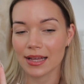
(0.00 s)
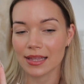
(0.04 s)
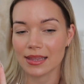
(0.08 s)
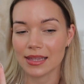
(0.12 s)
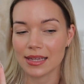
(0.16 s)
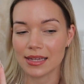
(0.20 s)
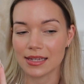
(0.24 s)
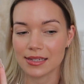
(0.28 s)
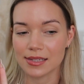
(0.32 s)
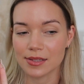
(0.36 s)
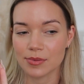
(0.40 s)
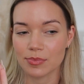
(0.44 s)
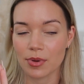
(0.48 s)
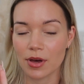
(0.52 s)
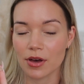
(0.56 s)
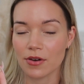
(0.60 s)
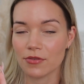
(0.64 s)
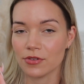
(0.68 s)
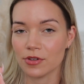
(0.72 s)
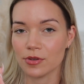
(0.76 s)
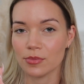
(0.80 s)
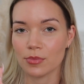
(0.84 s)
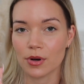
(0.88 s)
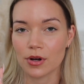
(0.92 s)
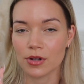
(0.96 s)
This
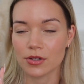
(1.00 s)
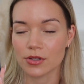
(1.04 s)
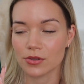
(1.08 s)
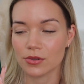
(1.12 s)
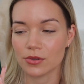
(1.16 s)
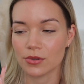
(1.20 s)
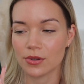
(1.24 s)
perfume bottle